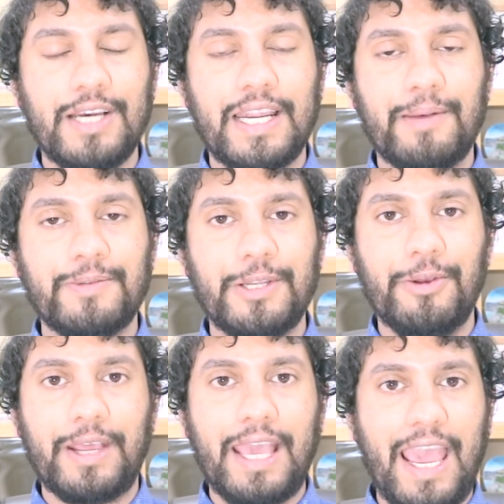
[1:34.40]
and
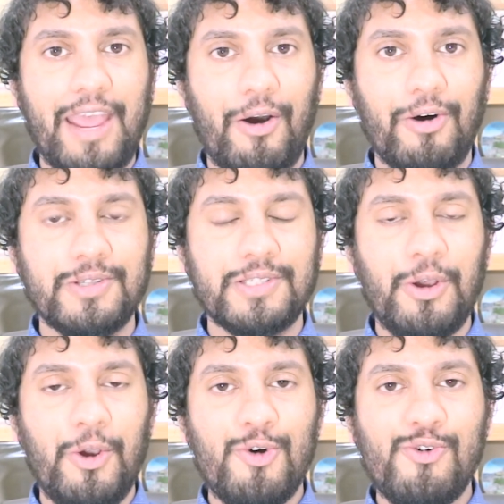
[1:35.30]
absolute chaos
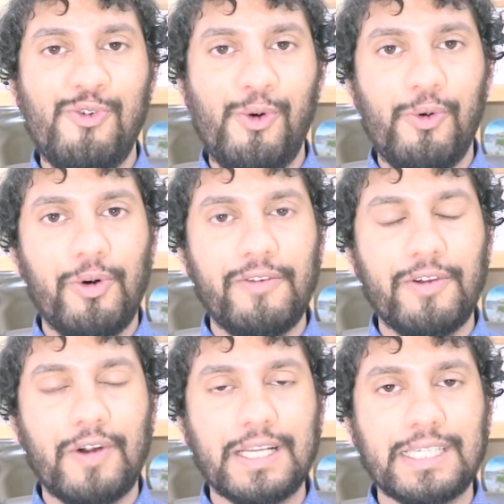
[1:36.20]
for all of
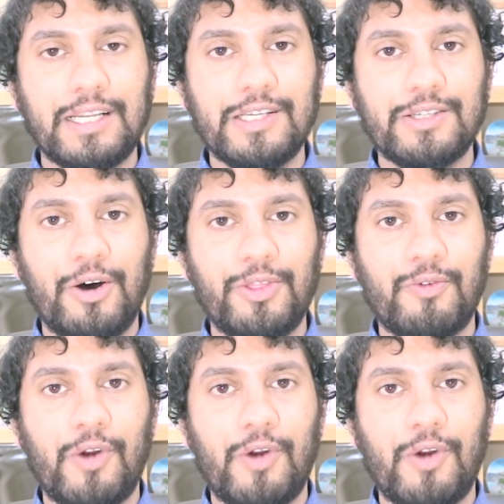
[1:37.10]
the wrestlers on the